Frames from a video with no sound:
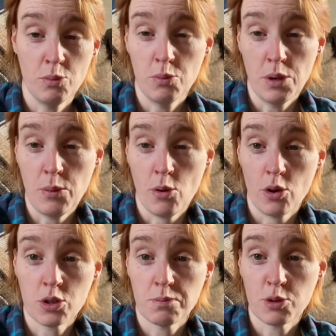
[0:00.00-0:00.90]
he
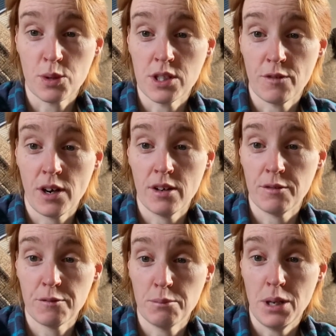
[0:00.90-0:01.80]
walks 25
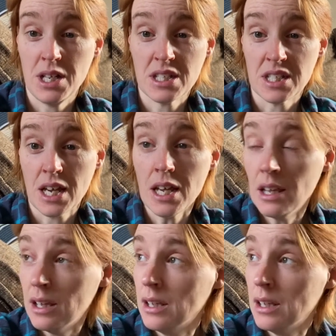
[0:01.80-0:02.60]
minutes a day.